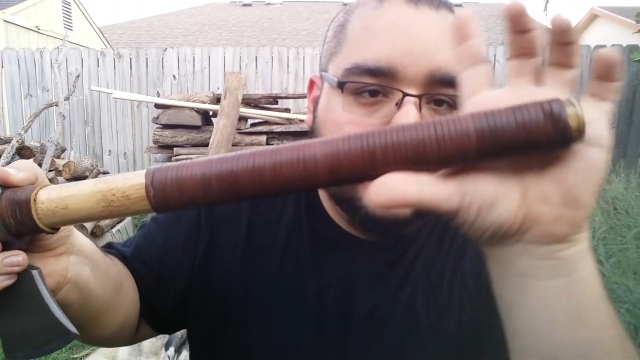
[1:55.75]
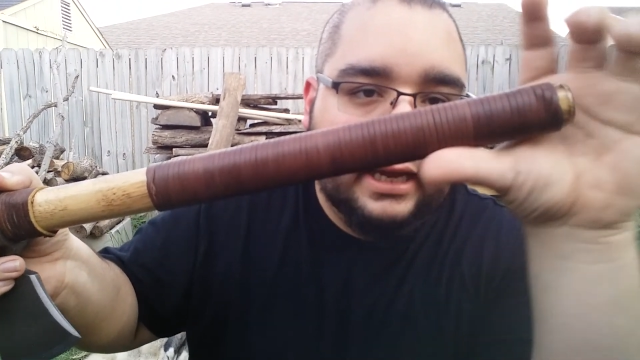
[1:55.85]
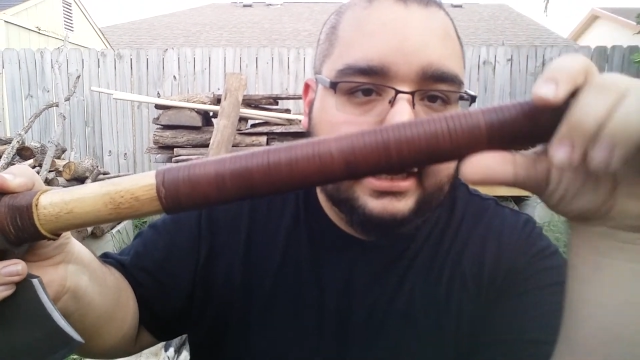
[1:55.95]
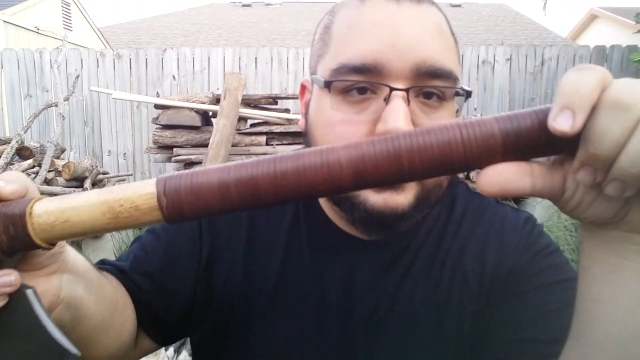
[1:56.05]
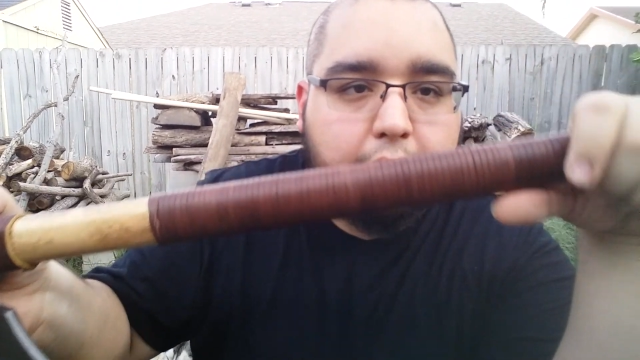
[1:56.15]

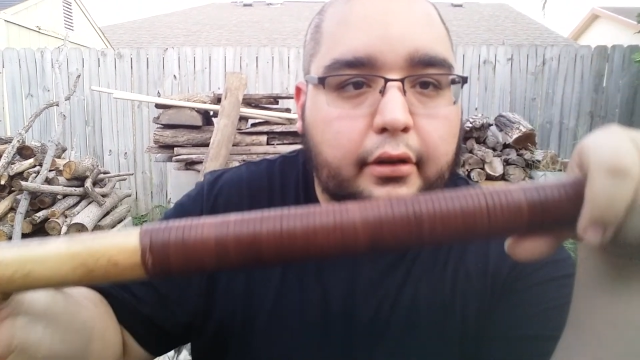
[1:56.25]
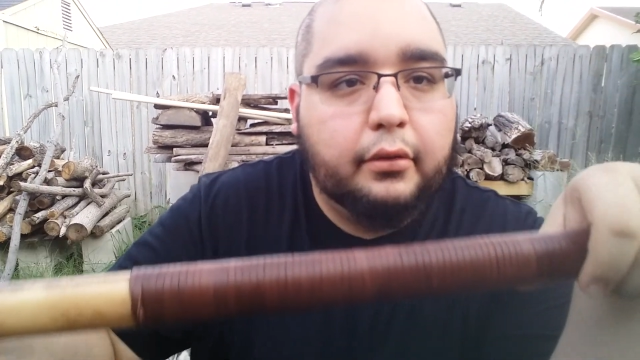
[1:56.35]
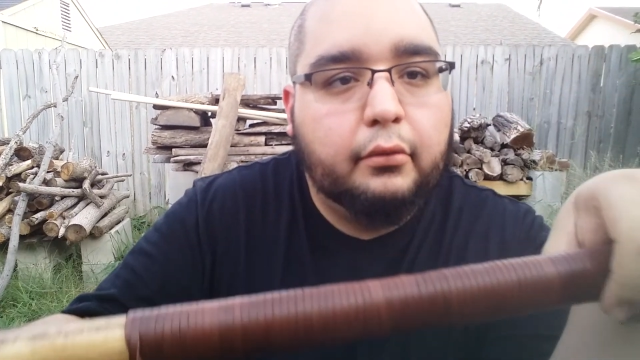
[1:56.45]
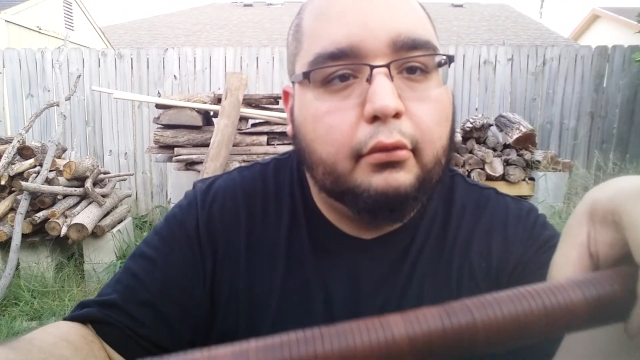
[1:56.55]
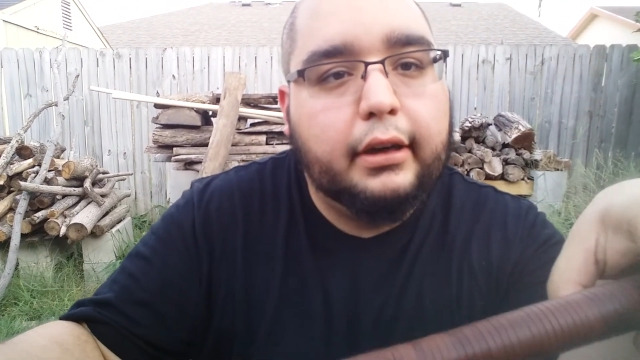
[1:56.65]
And
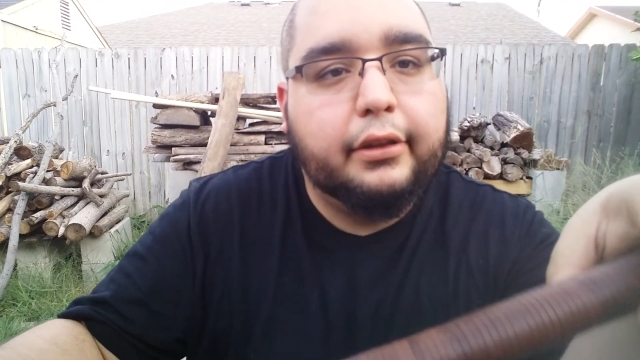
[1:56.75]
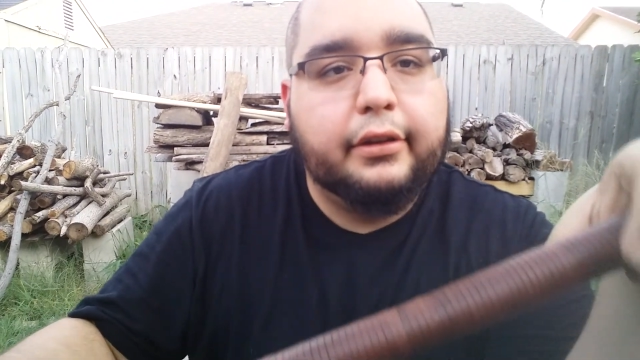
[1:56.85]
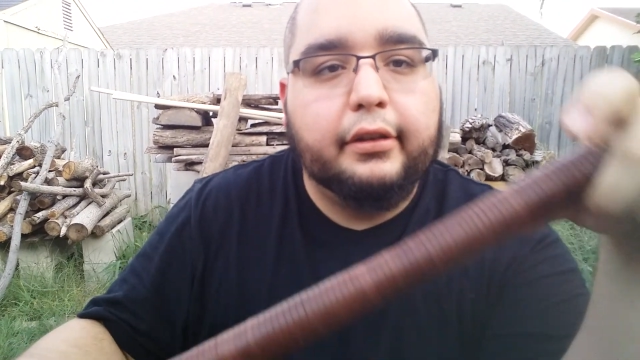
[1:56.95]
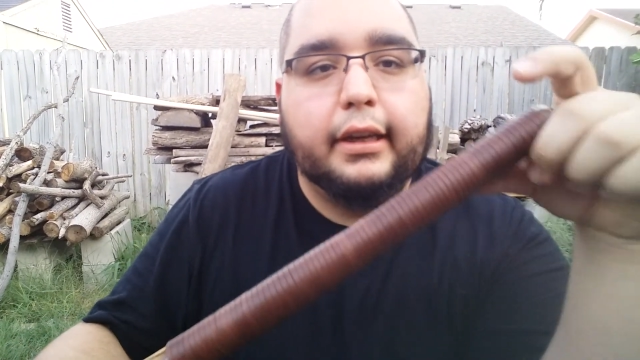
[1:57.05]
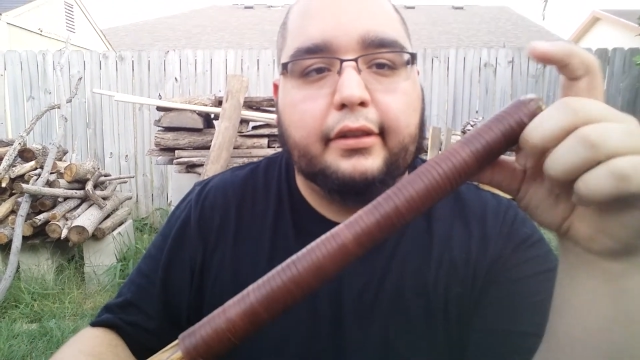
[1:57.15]
one of the
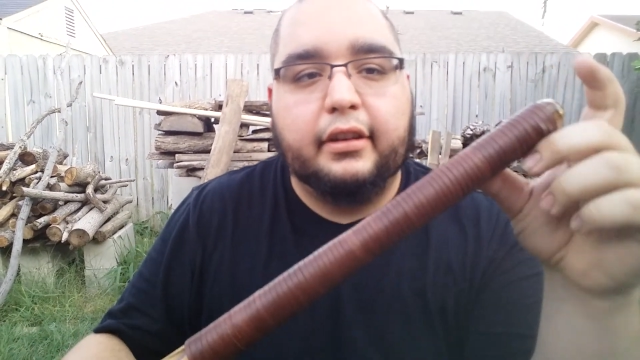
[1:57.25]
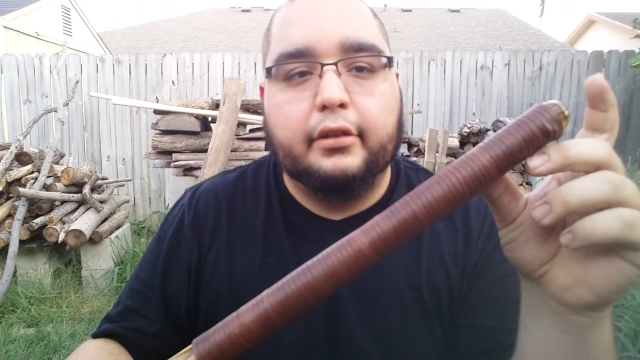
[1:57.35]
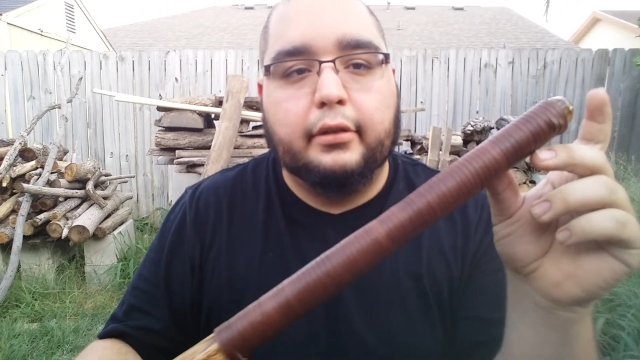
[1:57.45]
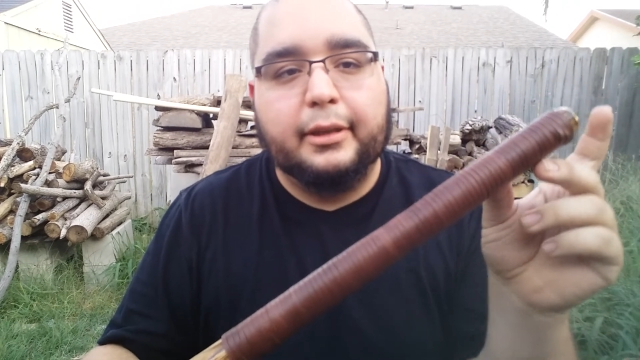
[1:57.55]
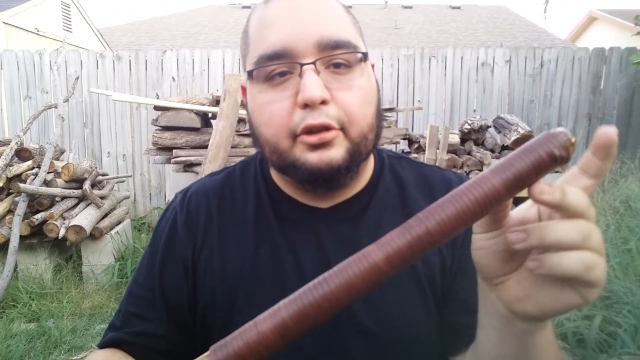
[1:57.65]
things you guys can
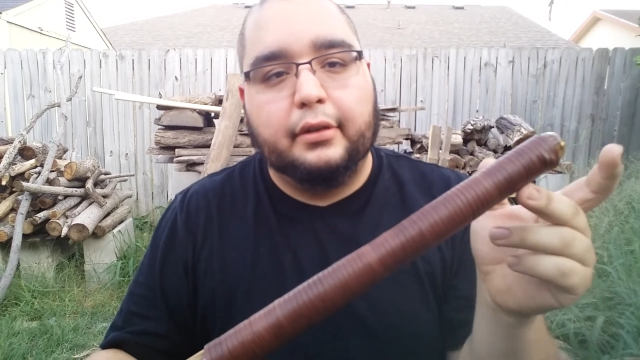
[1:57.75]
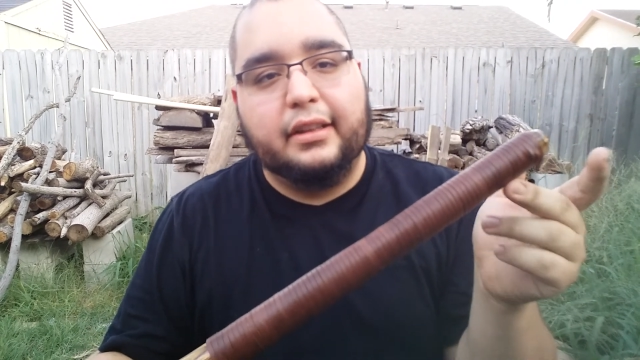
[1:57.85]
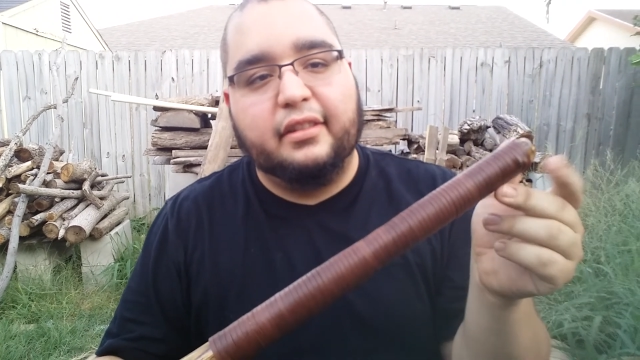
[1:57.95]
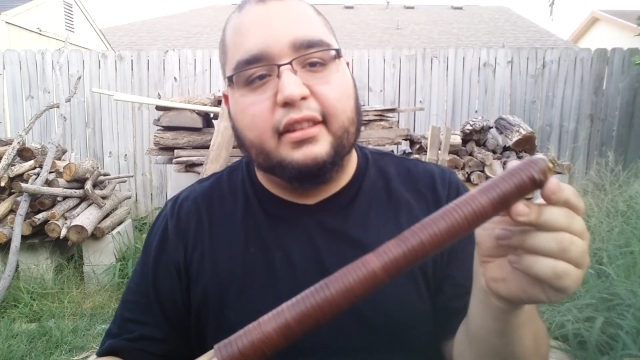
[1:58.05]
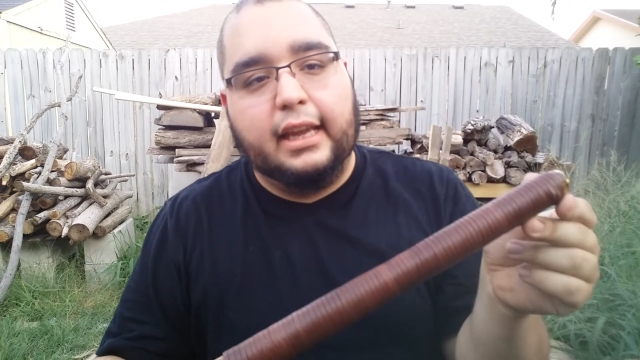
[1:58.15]
do to make sure it
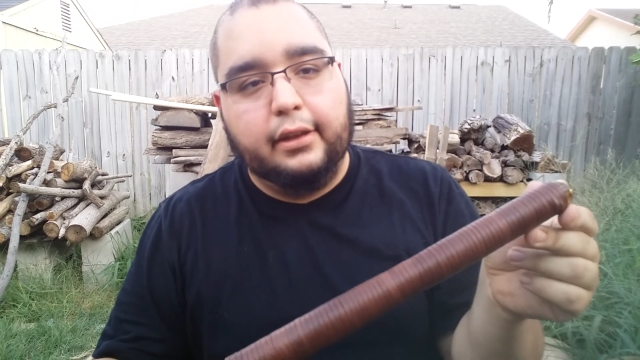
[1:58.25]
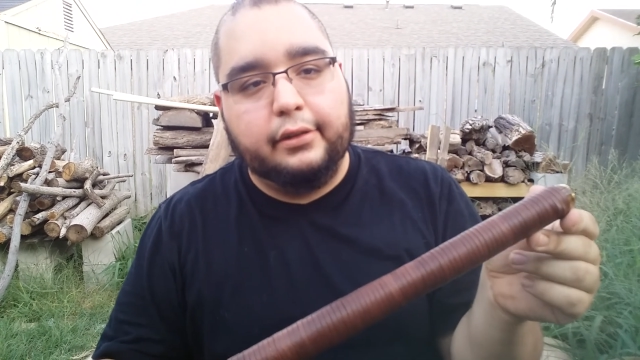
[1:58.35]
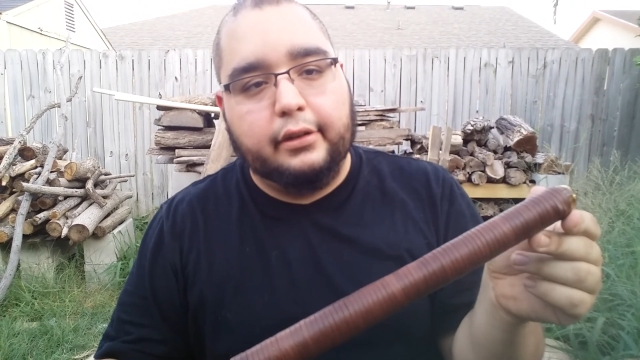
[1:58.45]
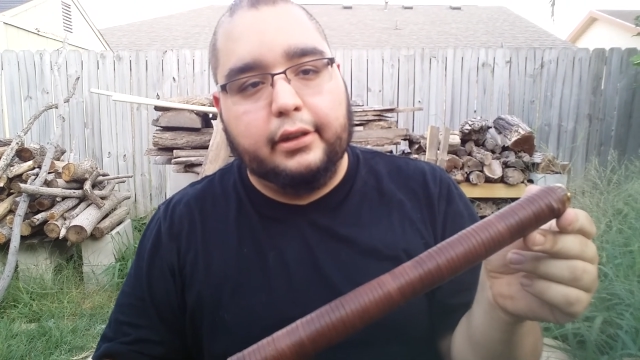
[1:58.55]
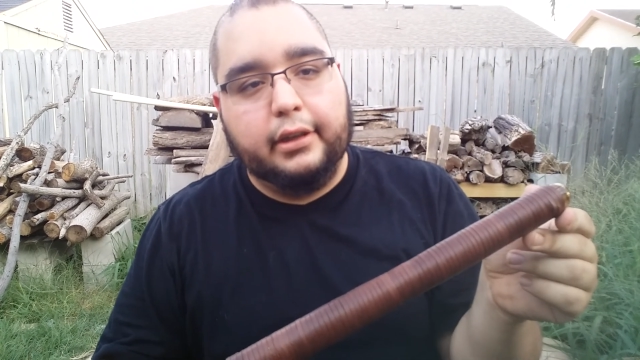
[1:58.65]
stays
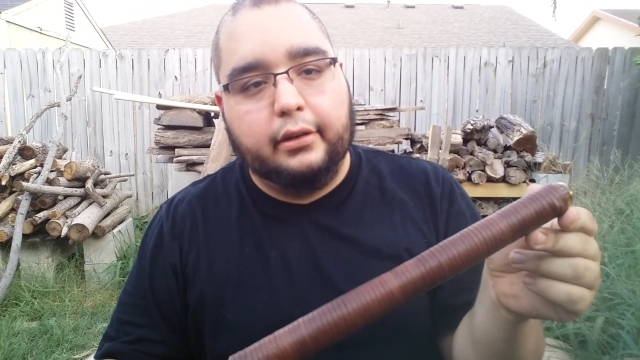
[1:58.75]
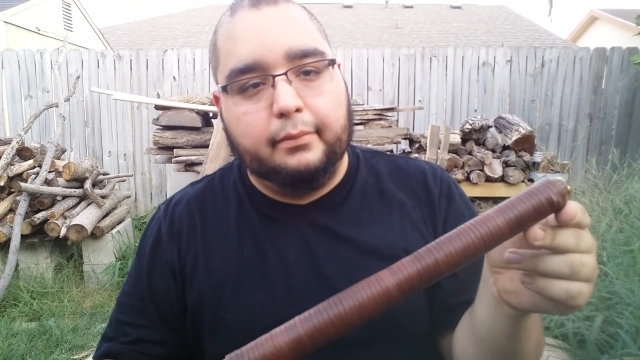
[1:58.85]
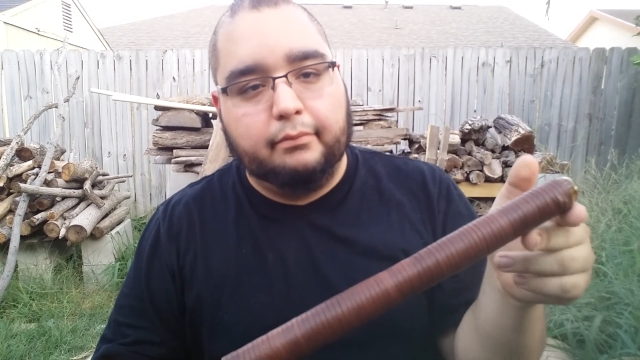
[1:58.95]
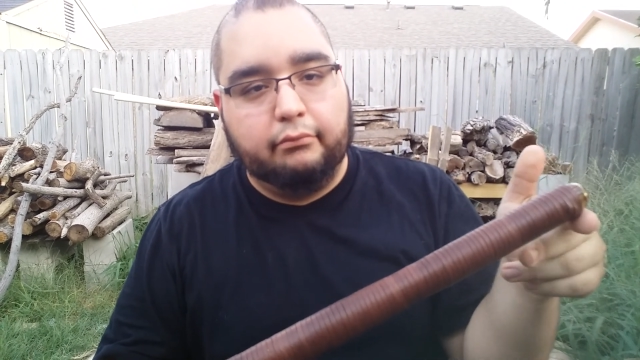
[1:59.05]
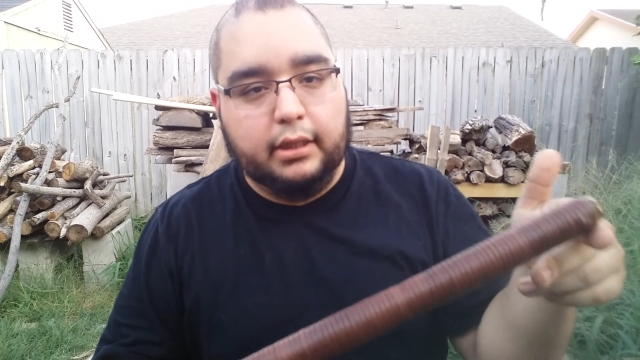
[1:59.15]
on there,
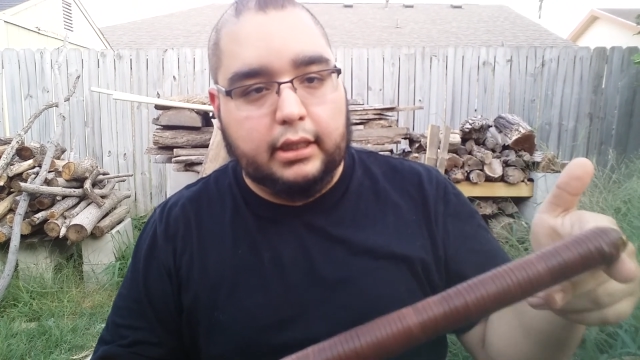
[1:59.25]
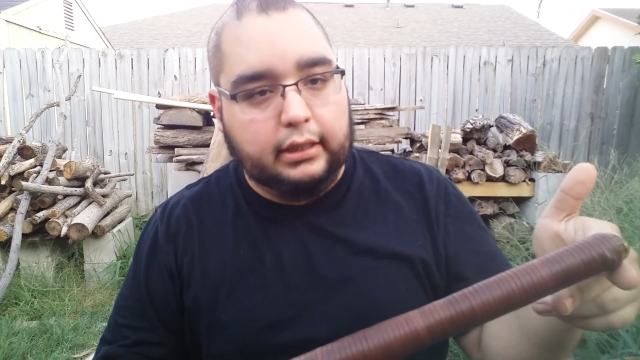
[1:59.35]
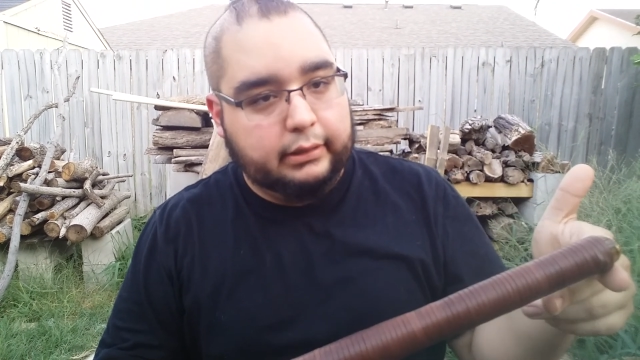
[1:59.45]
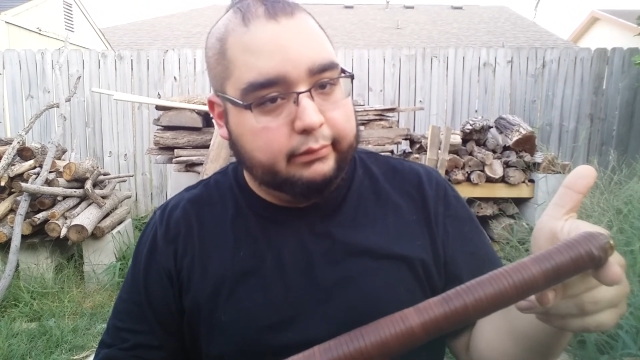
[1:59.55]
uh,